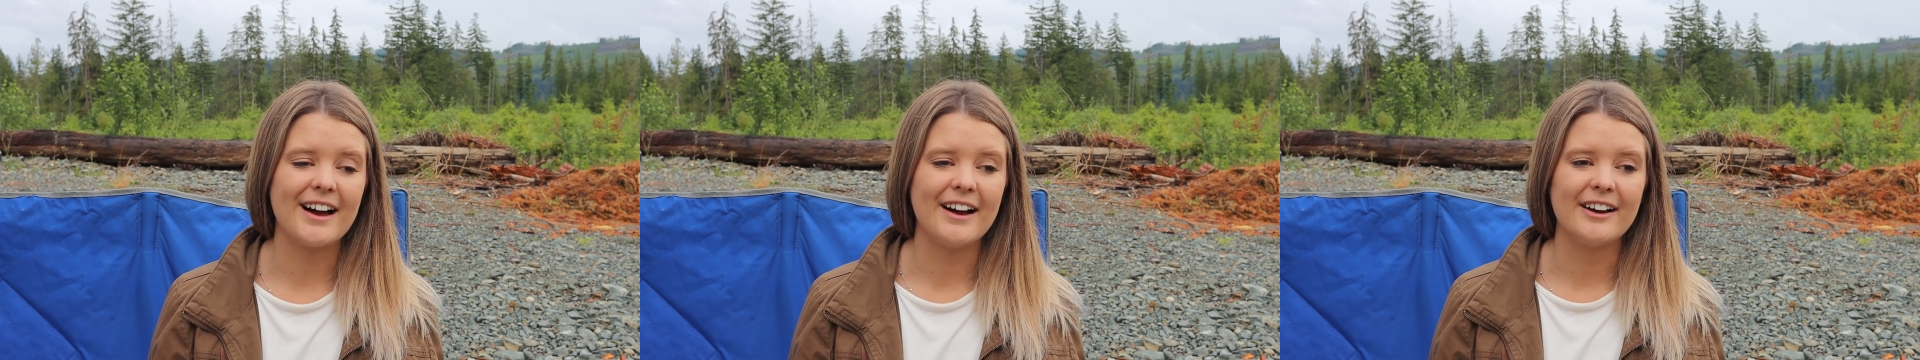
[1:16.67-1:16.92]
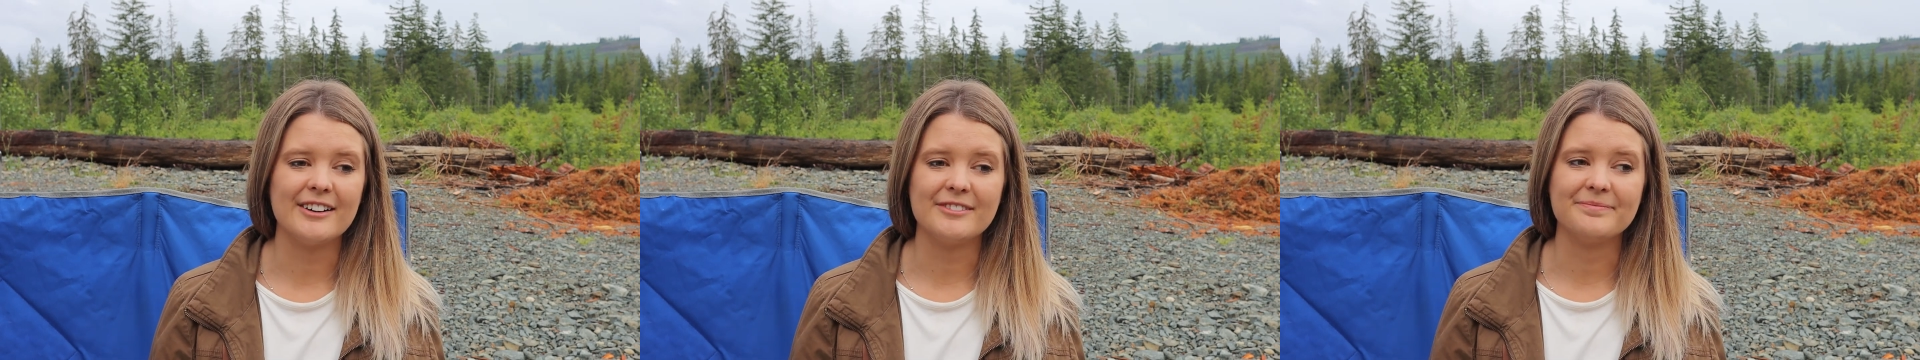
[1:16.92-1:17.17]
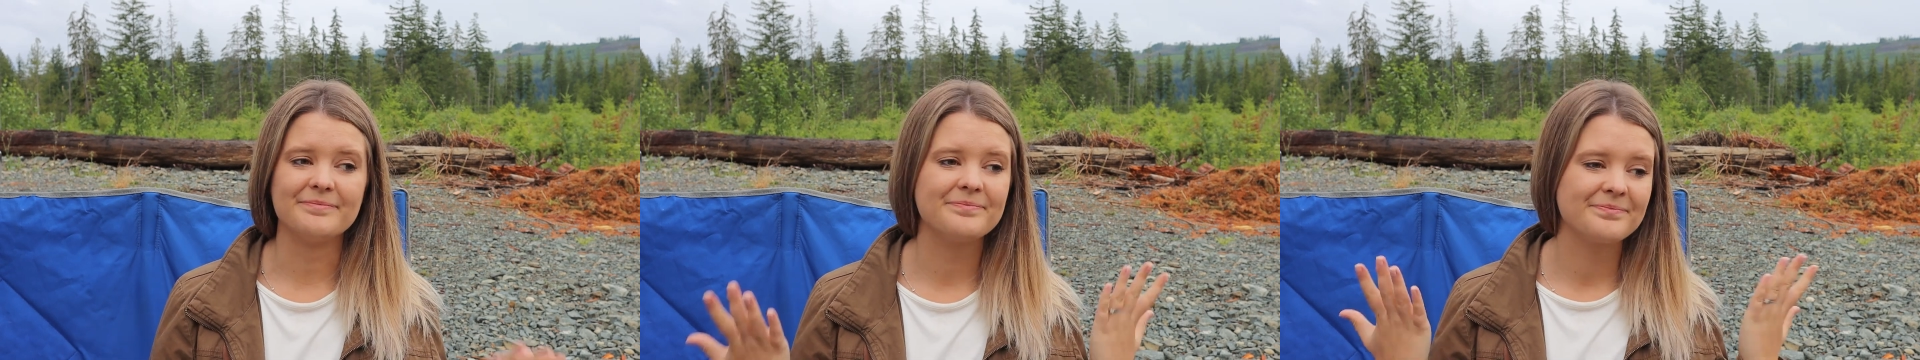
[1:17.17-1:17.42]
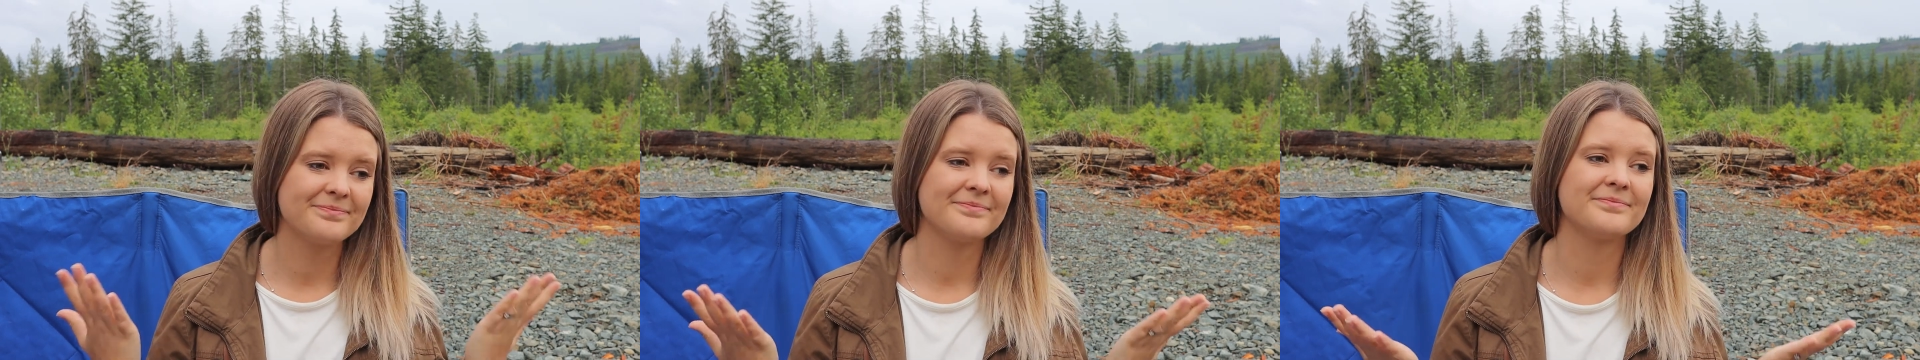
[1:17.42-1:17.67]

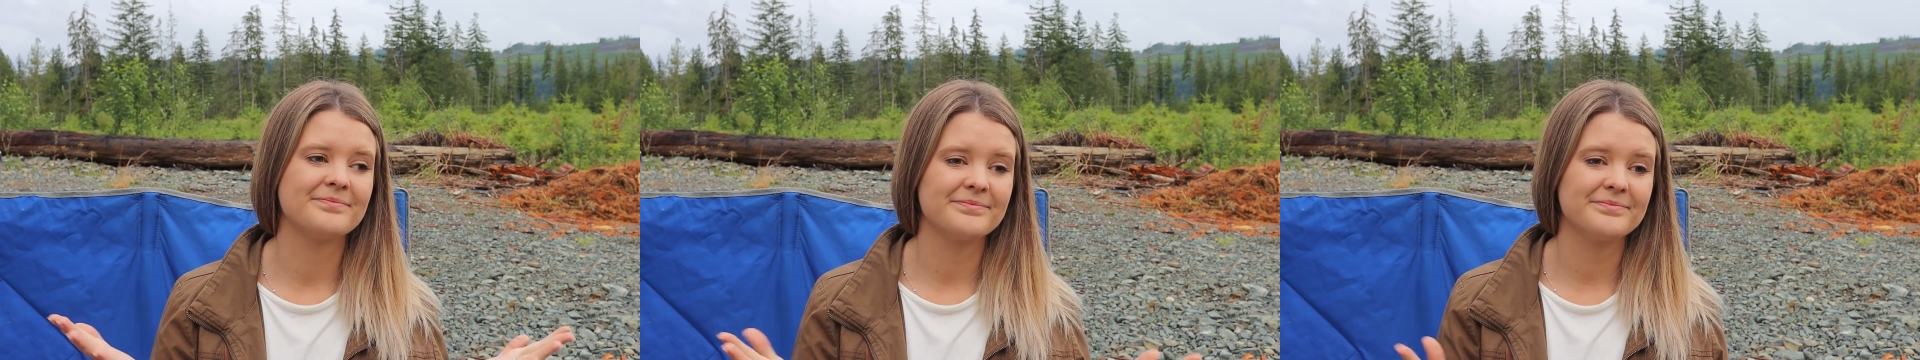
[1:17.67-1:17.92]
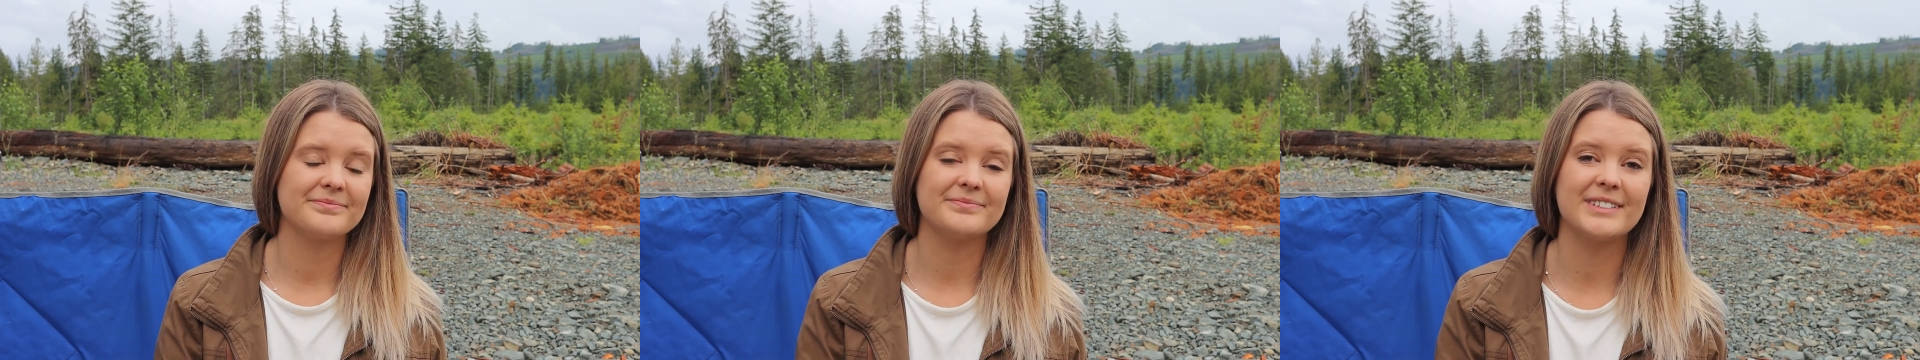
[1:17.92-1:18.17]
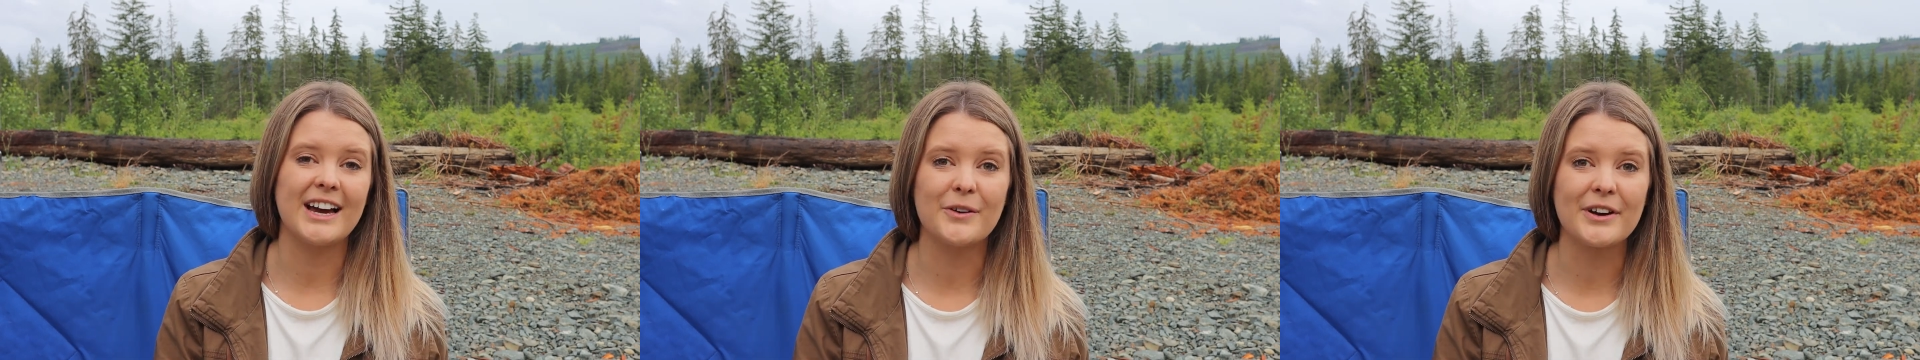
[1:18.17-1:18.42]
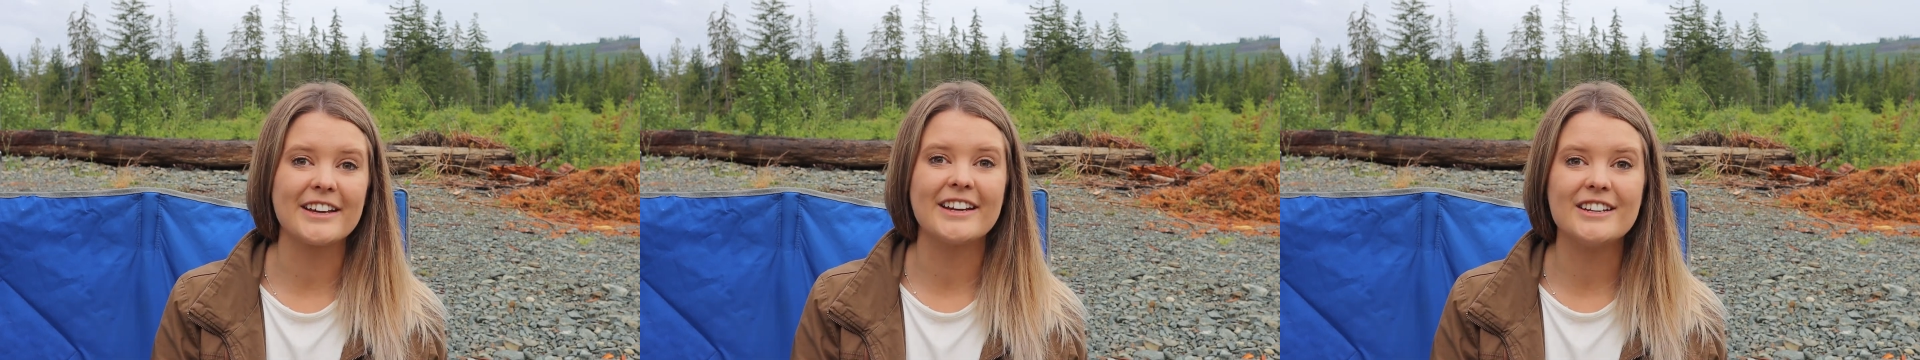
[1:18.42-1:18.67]
Yeah,
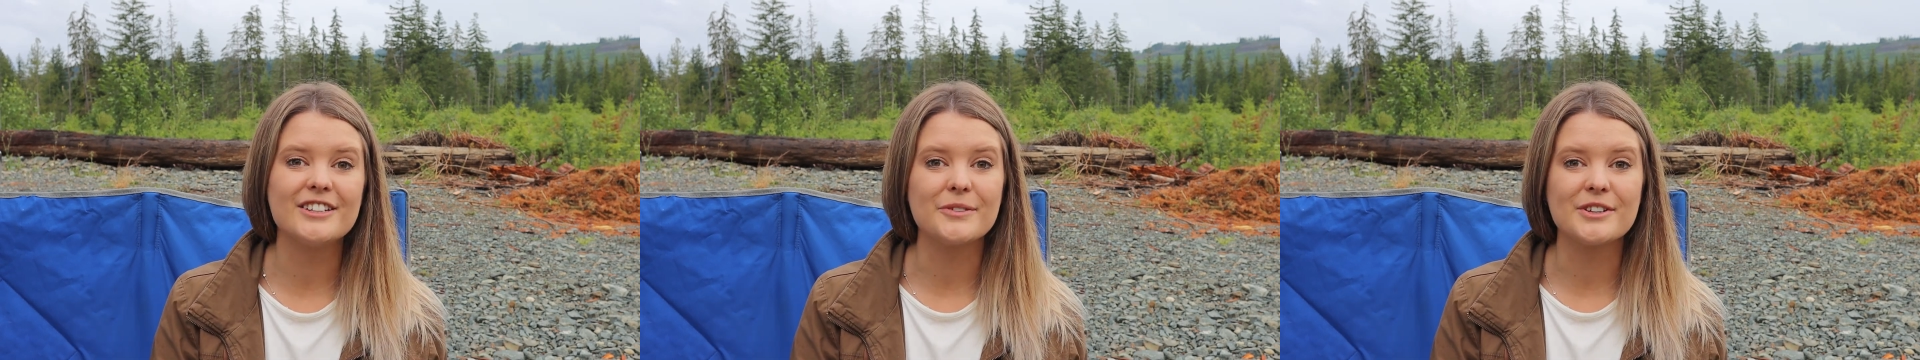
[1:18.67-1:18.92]
what can you do?